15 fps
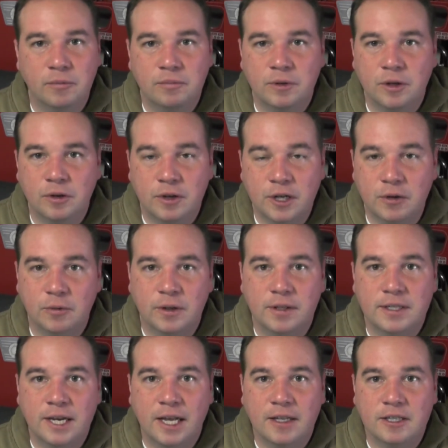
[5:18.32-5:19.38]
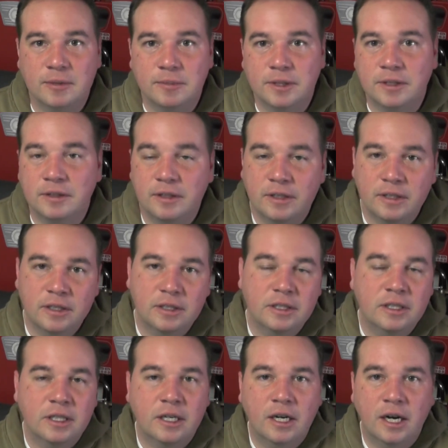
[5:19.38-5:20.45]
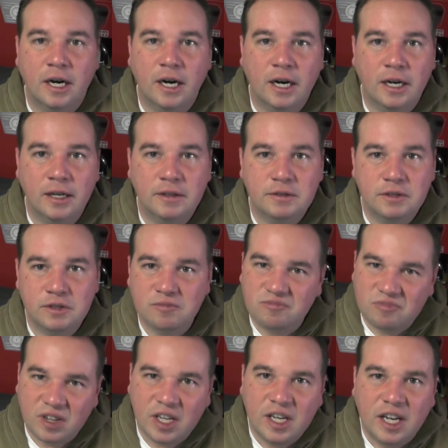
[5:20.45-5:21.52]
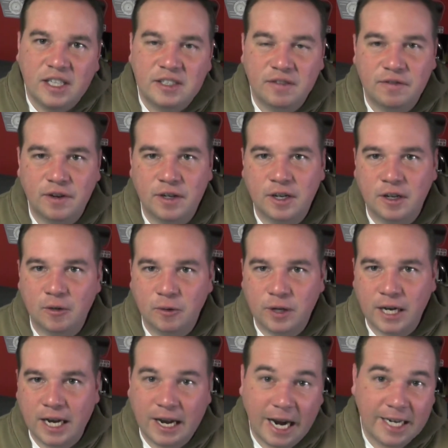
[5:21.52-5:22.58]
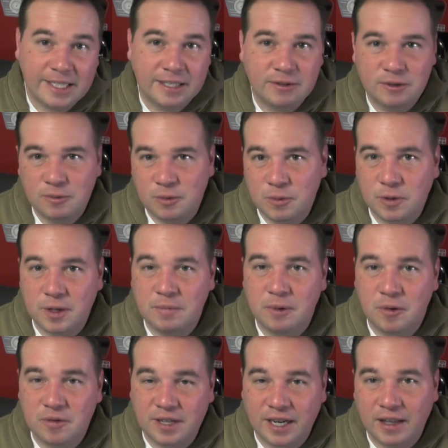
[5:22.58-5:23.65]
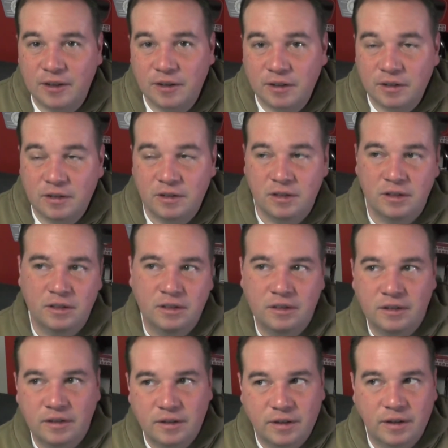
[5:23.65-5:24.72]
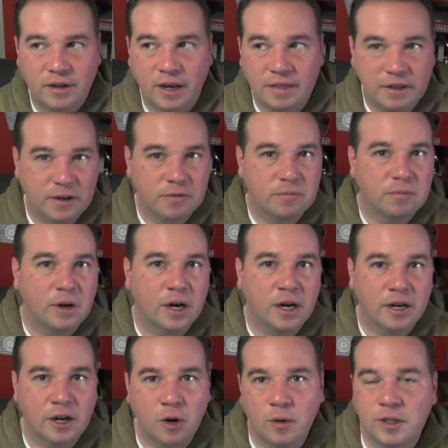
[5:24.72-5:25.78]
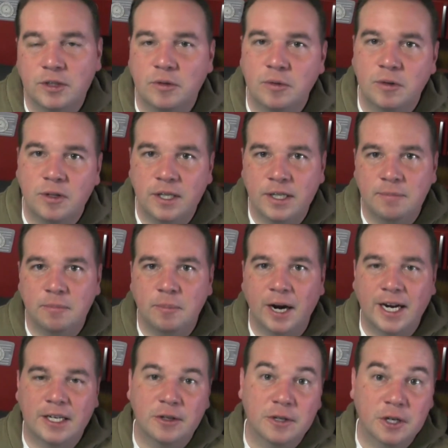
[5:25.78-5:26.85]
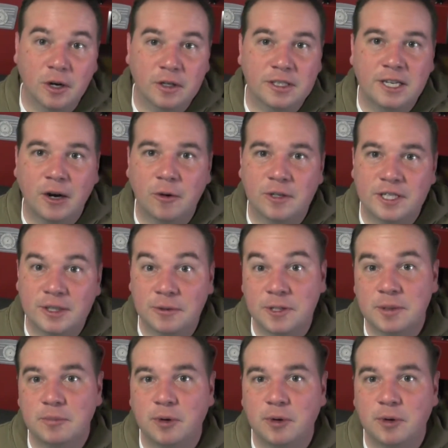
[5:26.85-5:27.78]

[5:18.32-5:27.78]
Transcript: you know you can read the Talisman. It's just it's a fun little read. I actually just would read them both together and then uh, go into the back into the Dark Tower series